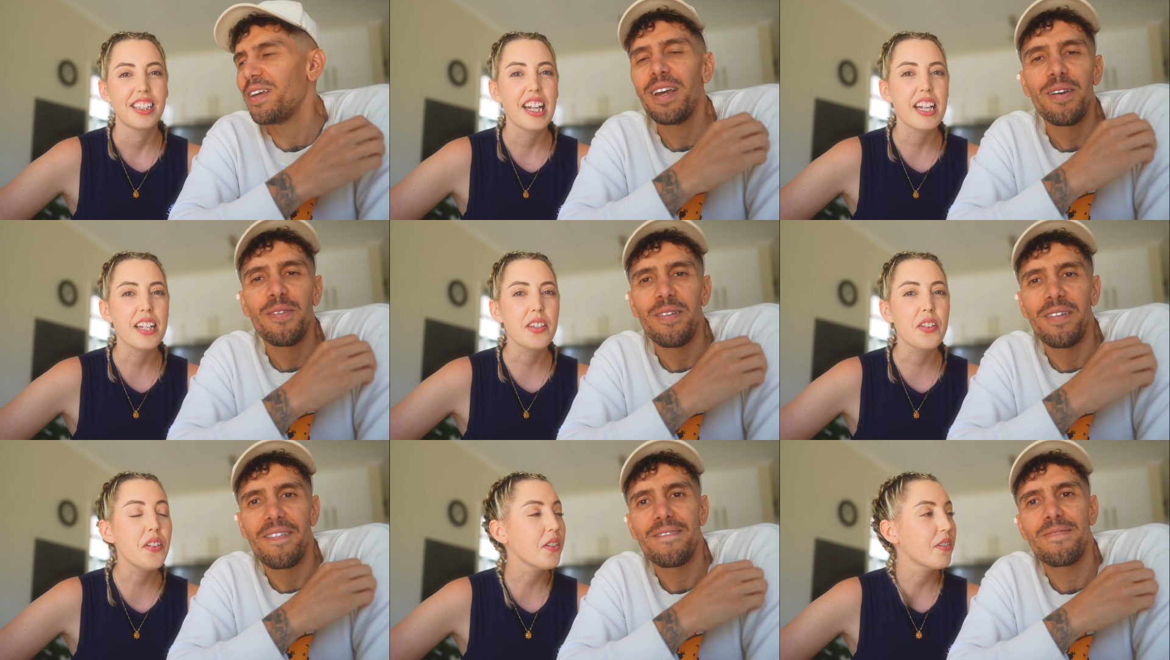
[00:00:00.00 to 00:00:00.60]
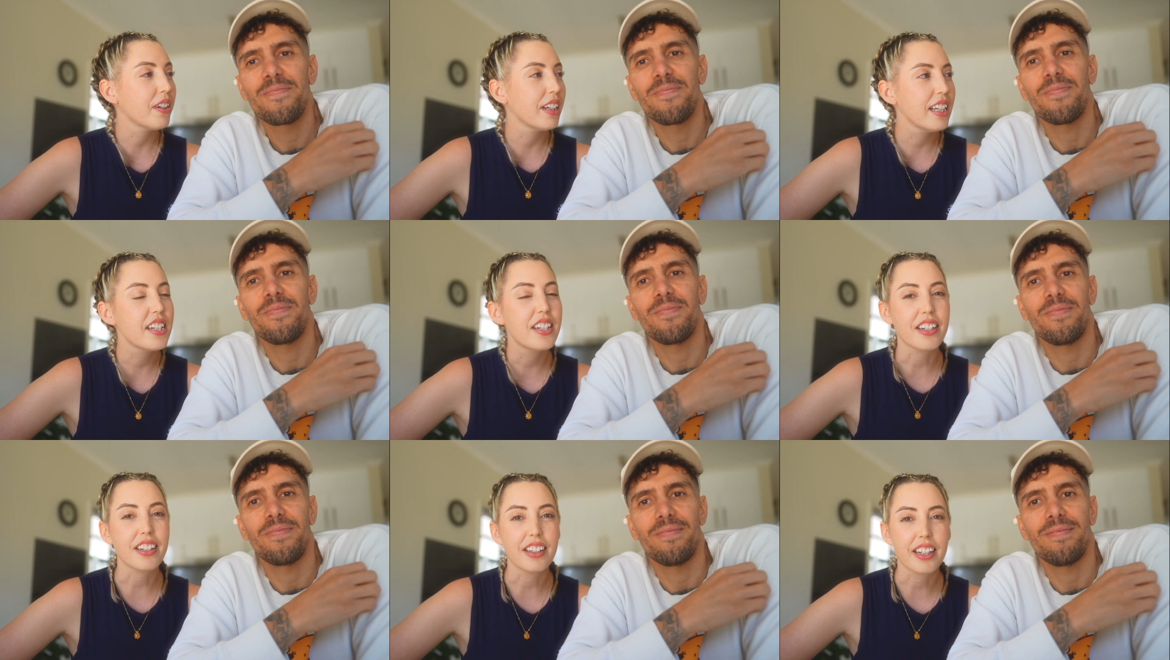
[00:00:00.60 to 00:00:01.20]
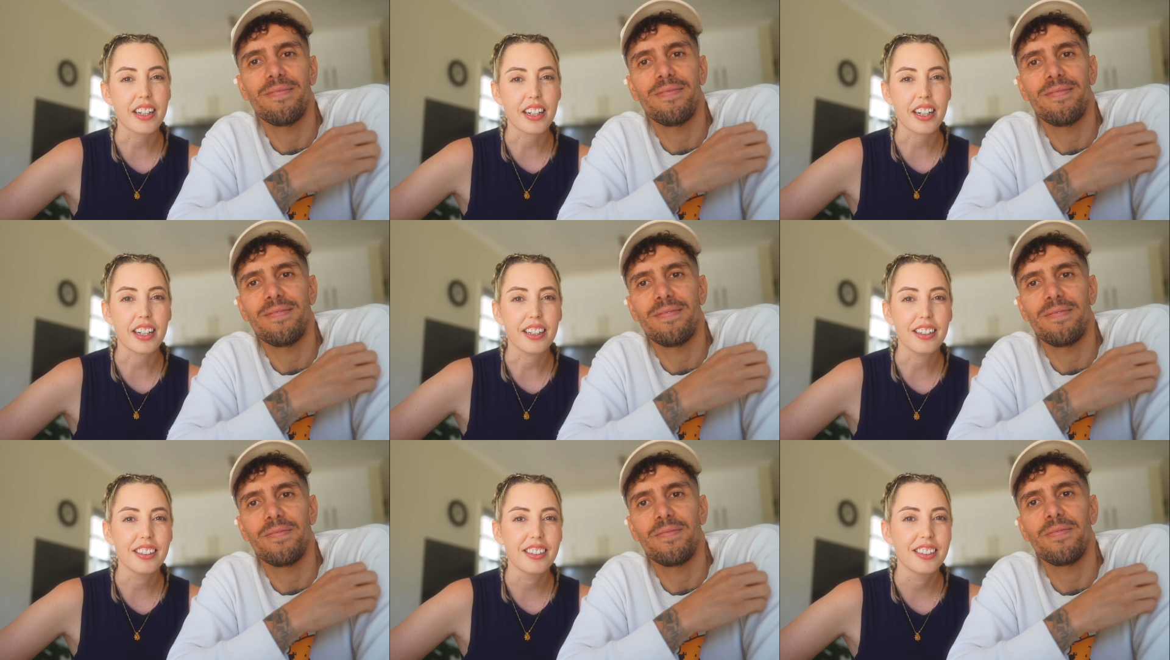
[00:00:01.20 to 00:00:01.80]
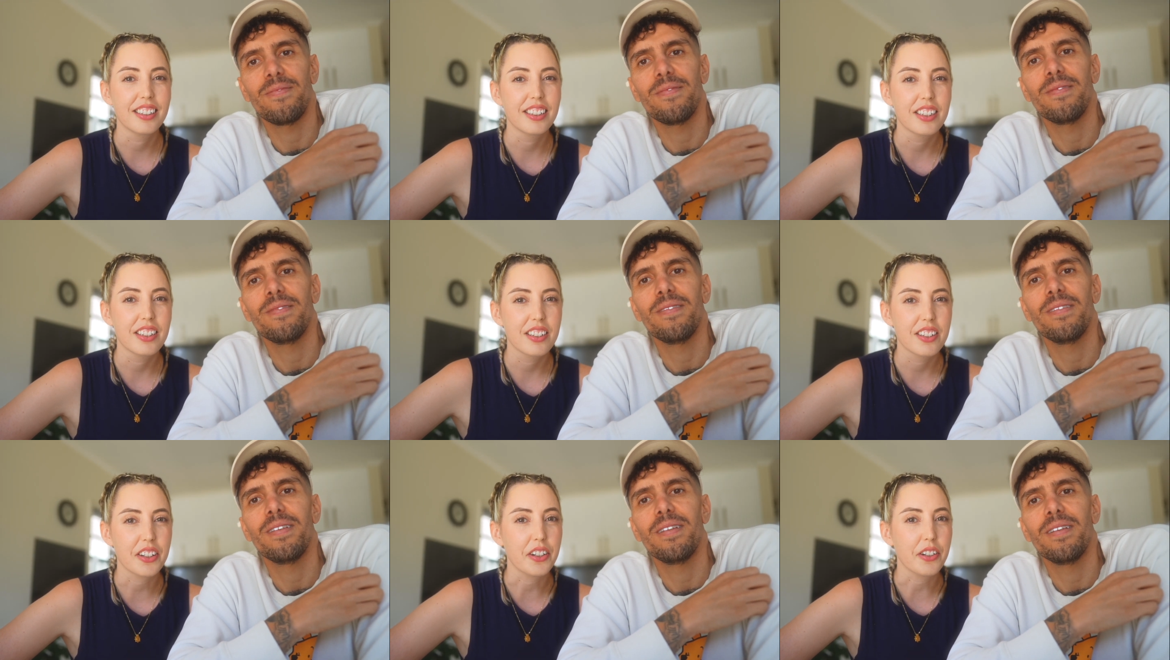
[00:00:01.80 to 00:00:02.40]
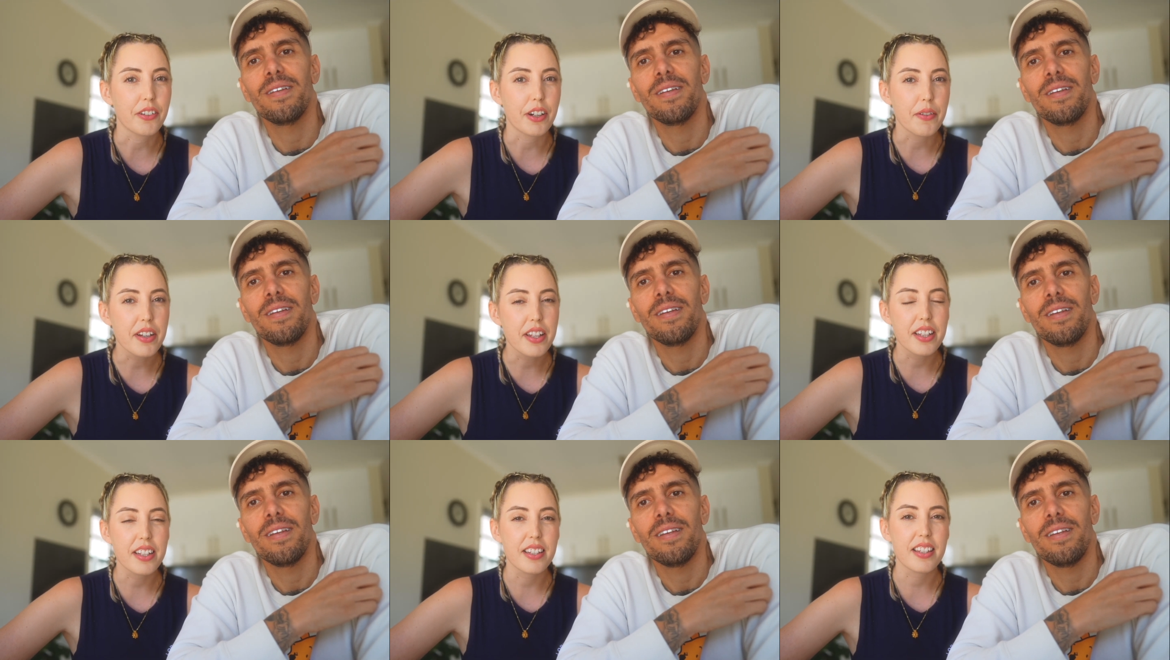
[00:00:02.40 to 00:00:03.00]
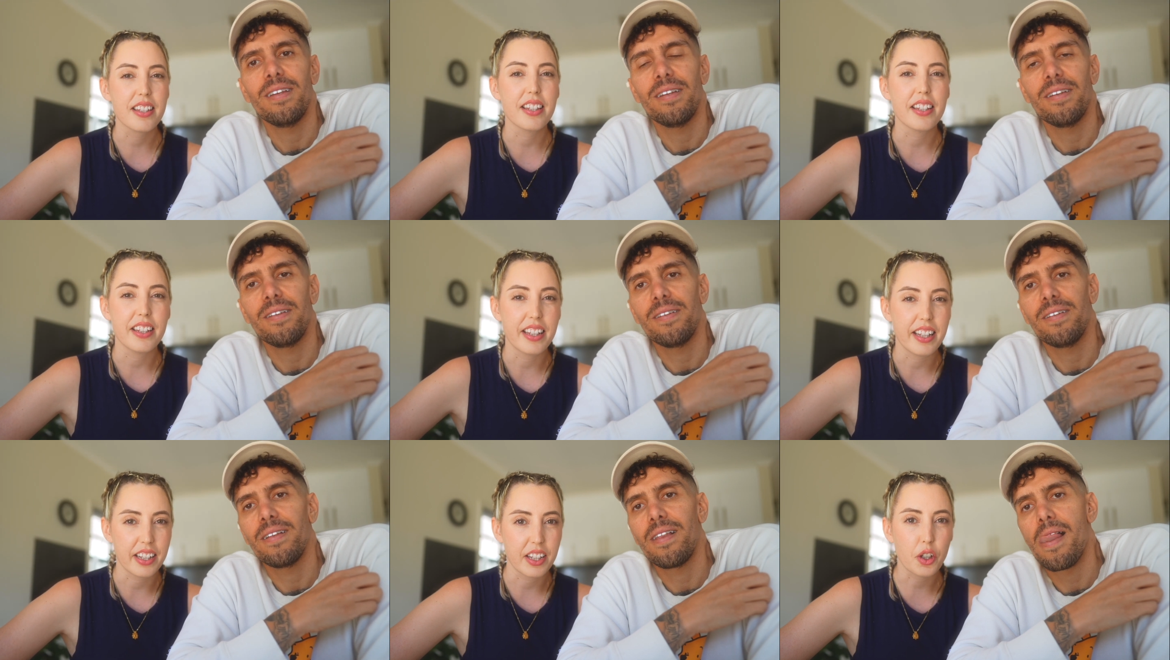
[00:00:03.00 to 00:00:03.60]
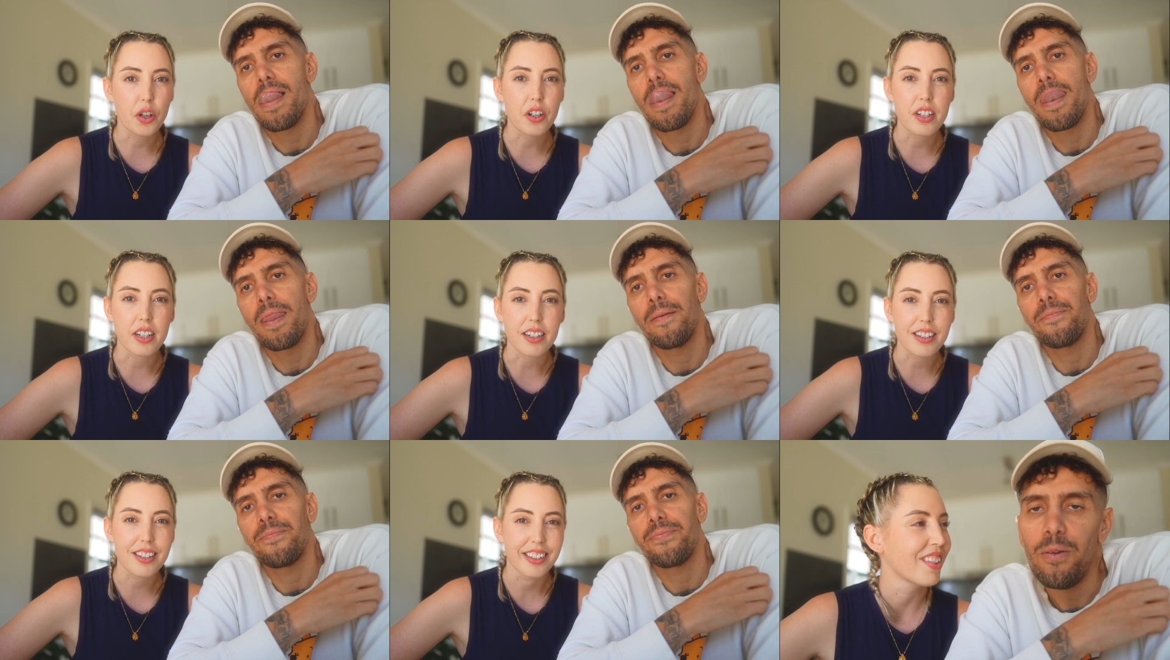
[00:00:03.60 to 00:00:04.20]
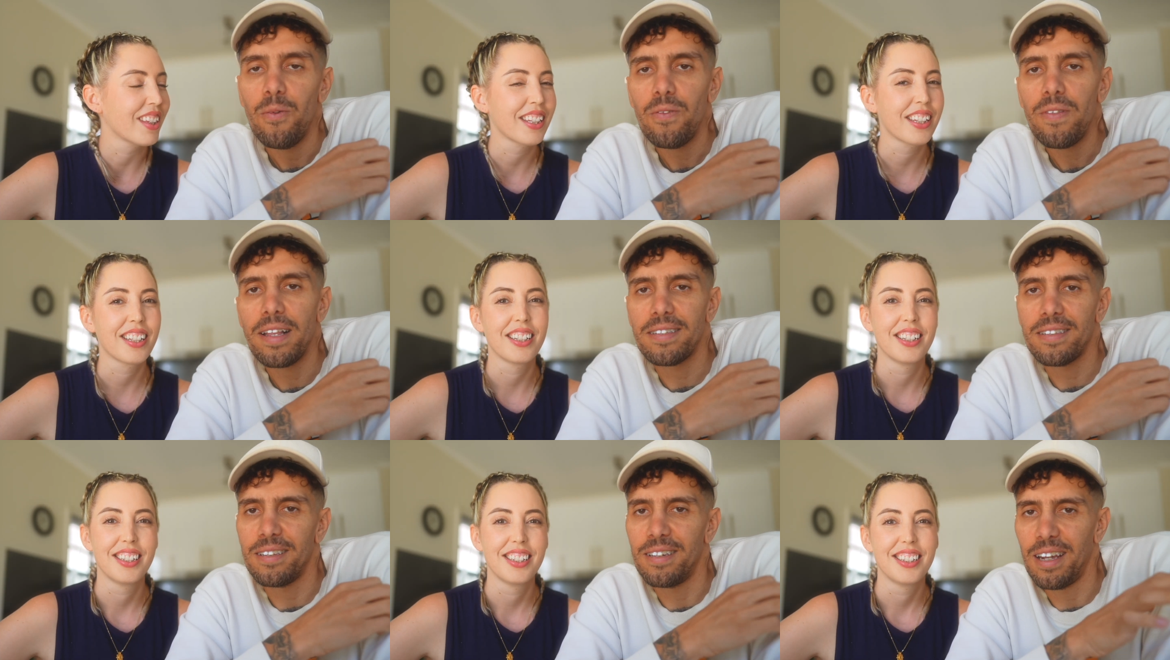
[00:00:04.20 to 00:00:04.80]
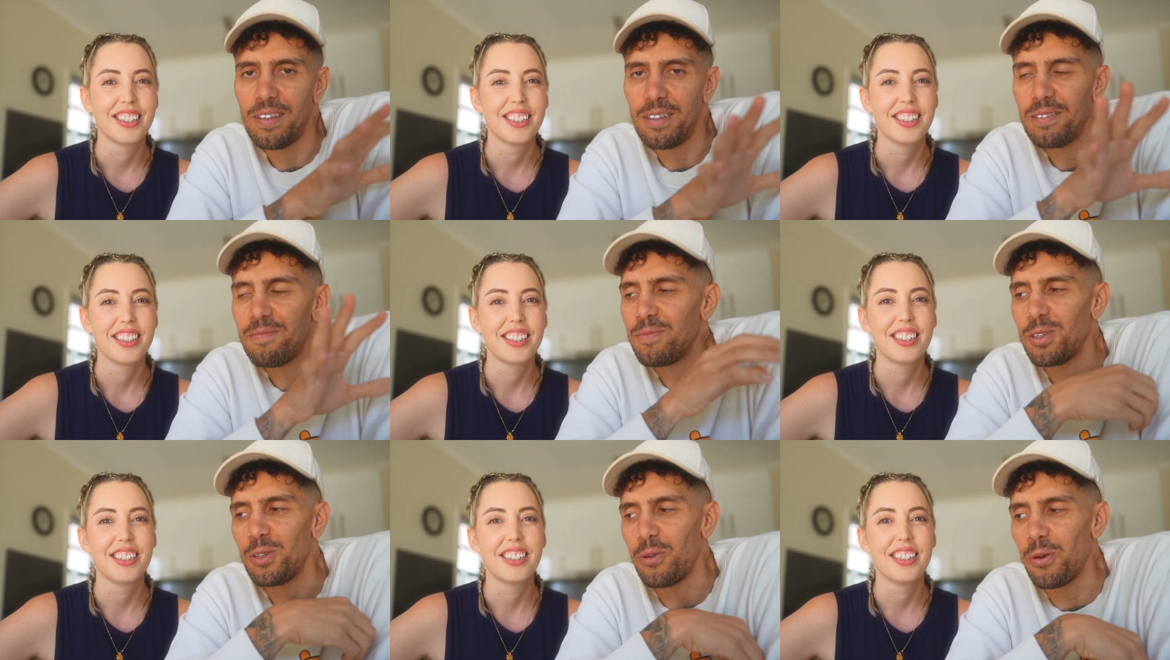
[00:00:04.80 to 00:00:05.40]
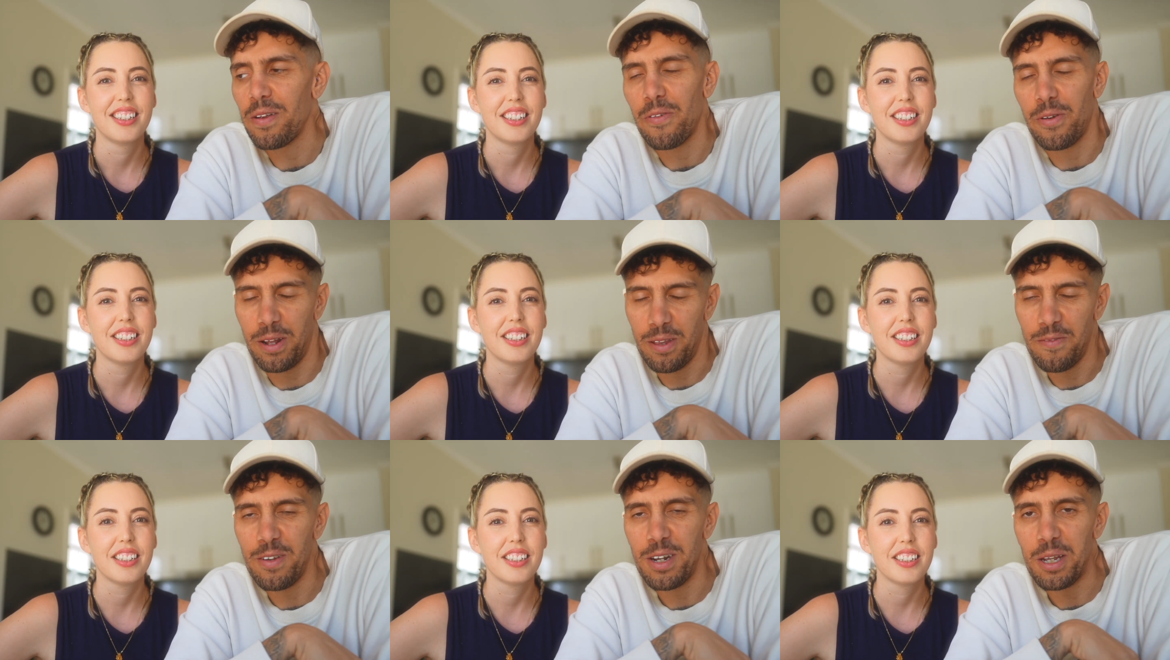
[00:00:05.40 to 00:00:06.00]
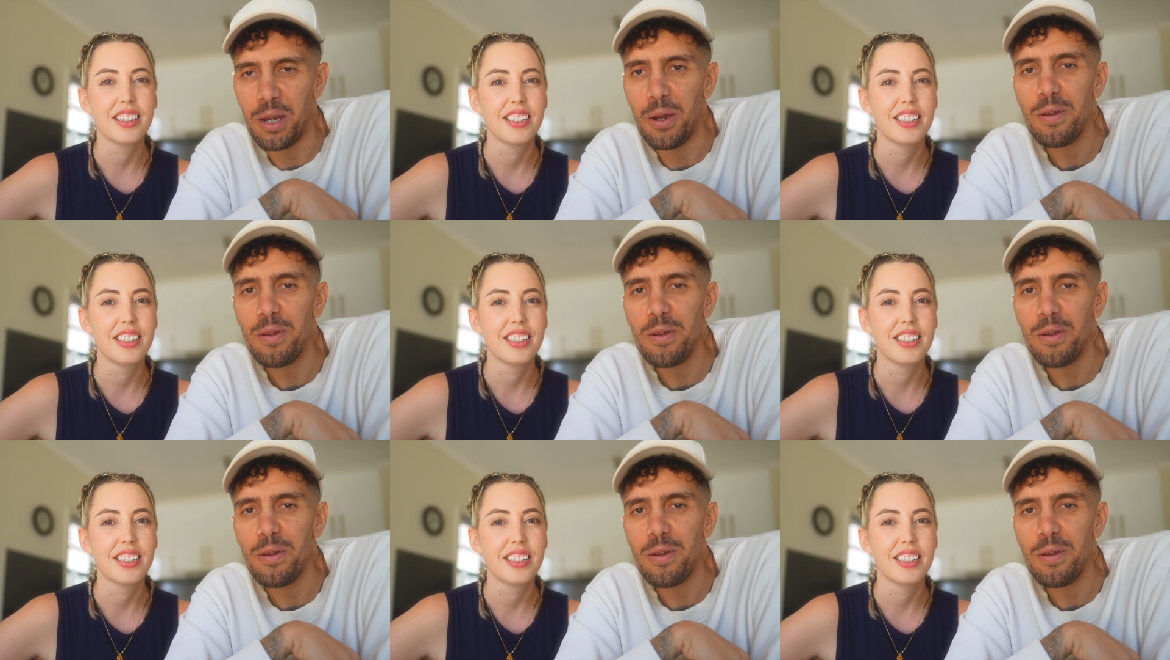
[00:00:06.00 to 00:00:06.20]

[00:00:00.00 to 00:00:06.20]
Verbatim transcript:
Speaker 1: It's not the religion that I don't agree with, it's the conduct.
Speaker 2: Well, that's another story for another video.